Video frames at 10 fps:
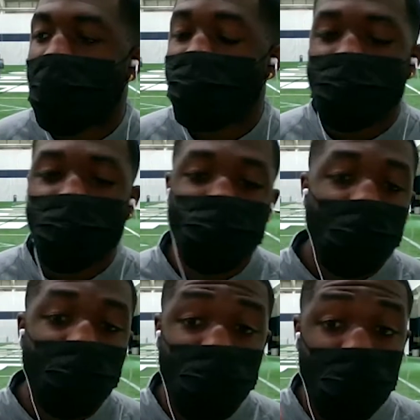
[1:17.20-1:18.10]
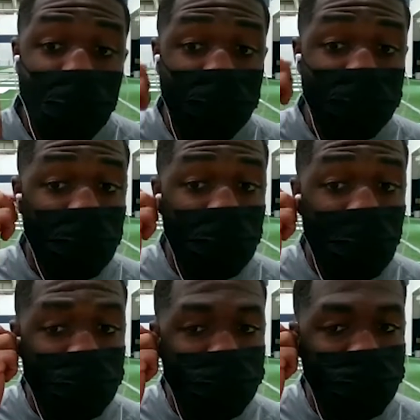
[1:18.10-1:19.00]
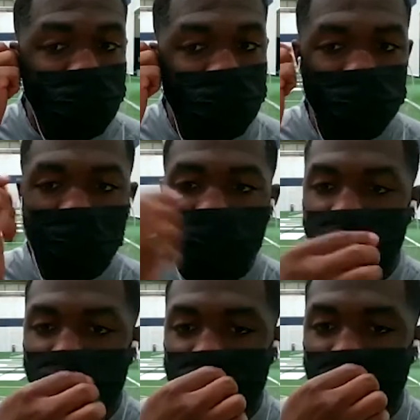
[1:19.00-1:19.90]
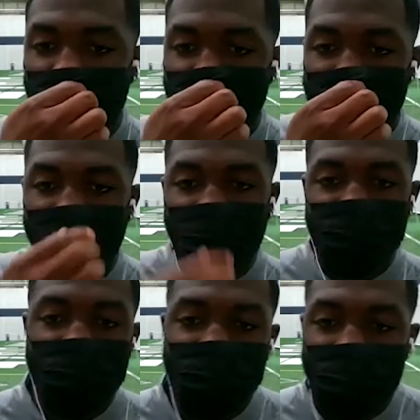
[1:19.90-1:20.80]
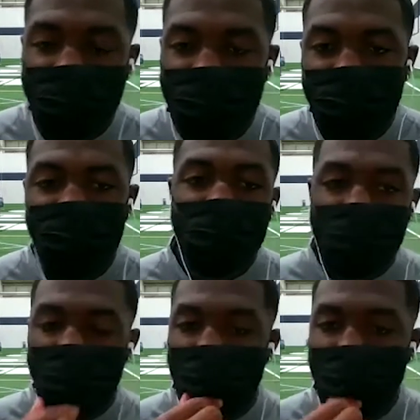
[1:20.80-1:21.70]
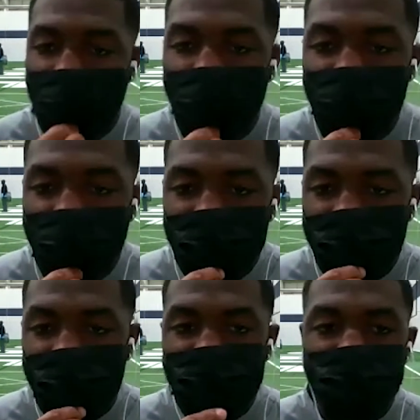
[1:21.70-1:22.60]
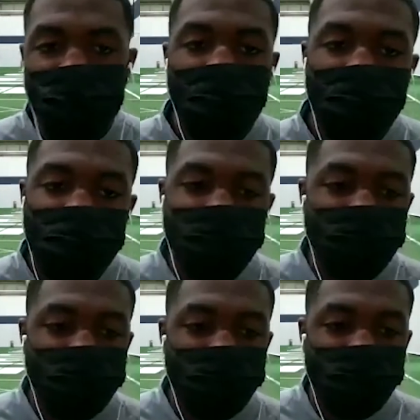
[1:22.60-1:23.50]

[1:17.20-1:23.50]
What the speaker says: was actually training for a lot of D line drills. It was all linebacker drills today, so it was a nice surprise.